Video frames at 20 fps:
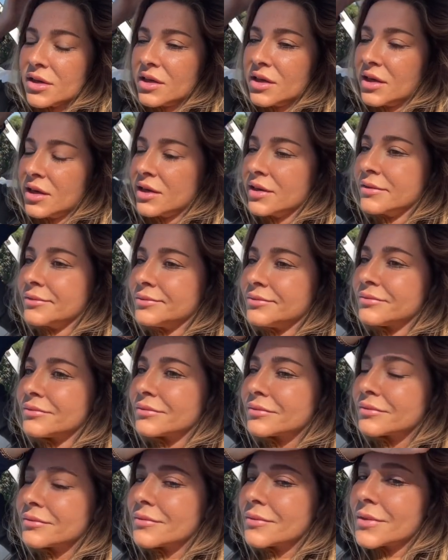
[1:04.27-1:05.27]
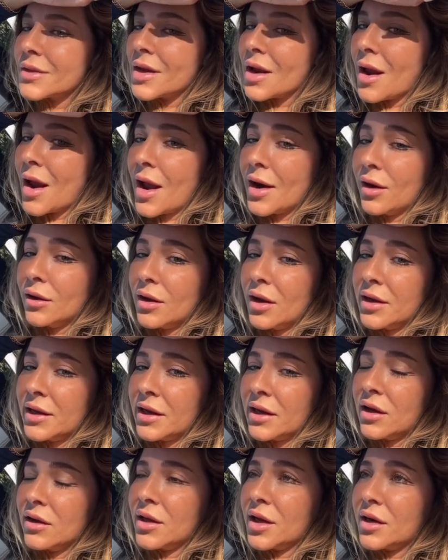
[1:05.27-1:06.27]
on here, and a
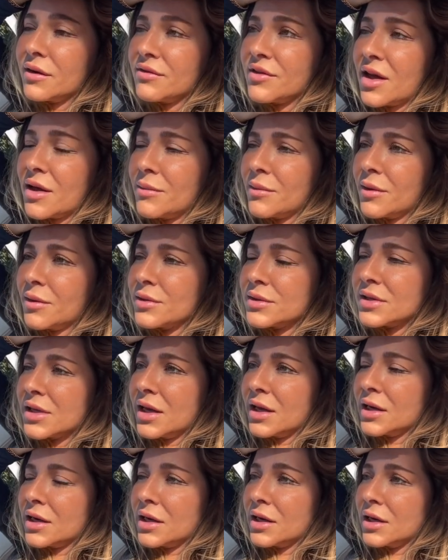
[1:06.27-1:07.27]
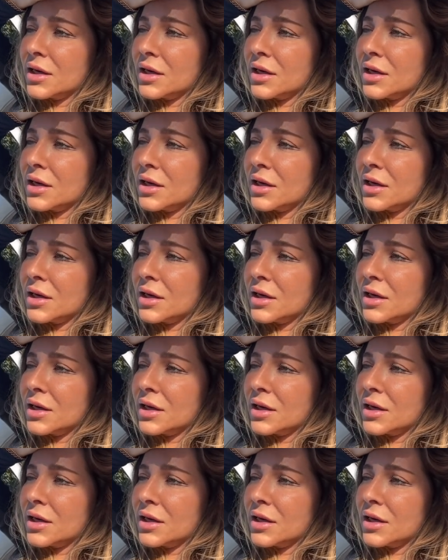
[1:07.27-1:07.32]
lot of them I was like,